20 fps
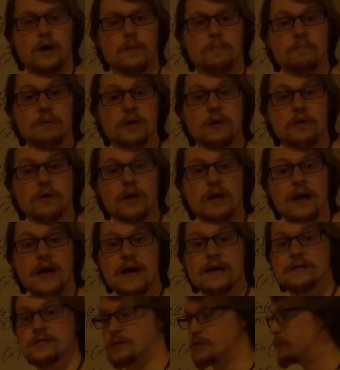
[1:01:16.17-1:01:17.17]
period
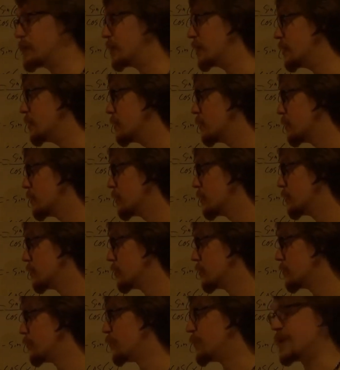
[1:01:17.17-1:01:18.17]
has to be
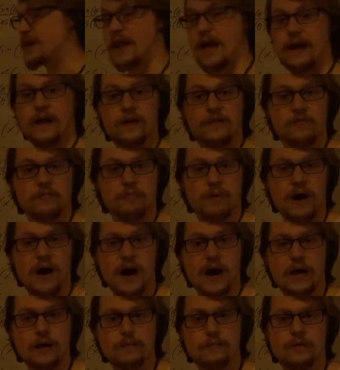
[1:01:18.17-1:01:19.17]
negative
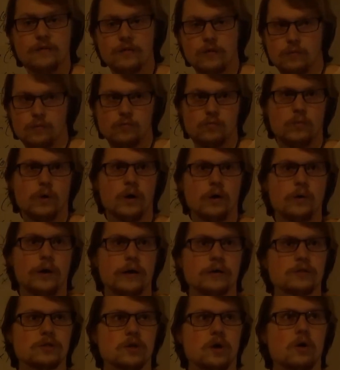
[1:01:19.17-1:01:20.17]
pi. Well, okay,
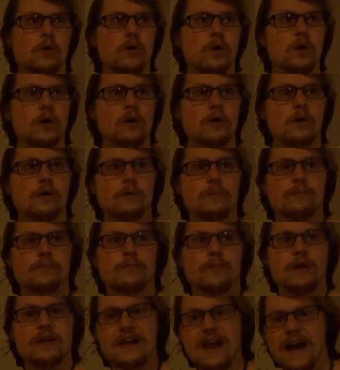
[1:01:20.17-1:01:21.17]
so
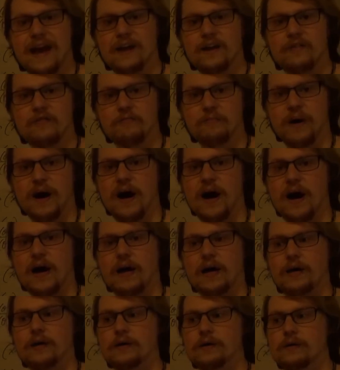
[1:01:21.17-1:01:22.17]
negative
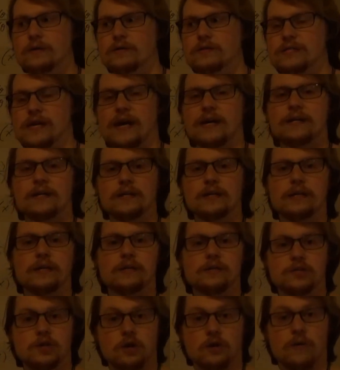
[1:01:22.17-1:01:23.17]
pi technically
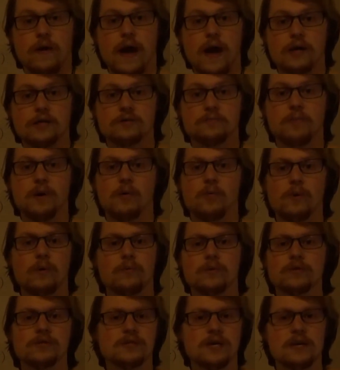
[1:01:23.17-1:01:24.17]
is correct, but we
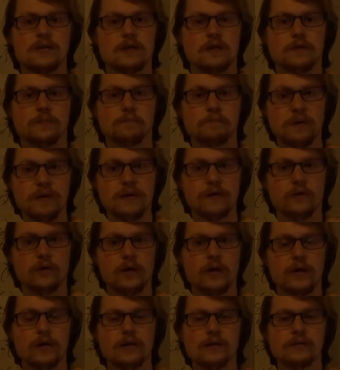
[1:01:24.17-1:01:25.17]
wouldn't say that the
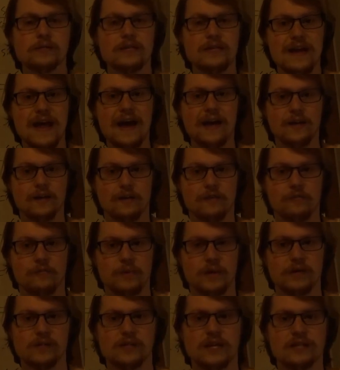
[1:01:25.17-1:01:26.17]
period is negative,
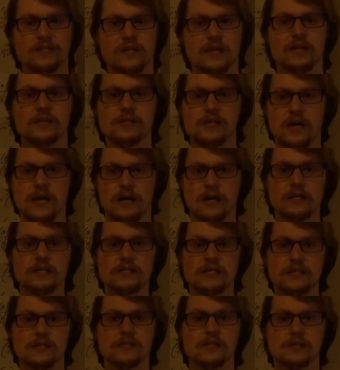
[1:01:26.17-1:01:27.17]
because that's like saying a
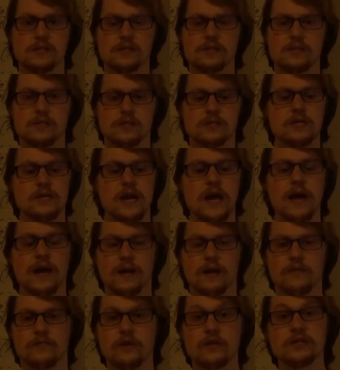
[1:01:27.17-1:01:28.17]
distance is
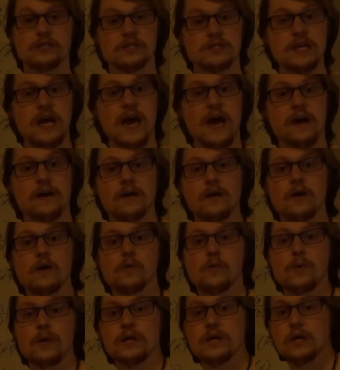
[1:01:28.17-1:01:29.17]
negative. Instead,
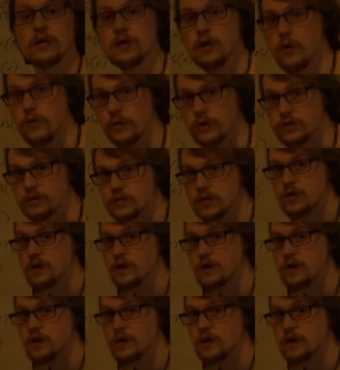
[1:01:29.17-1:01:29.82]
we can notice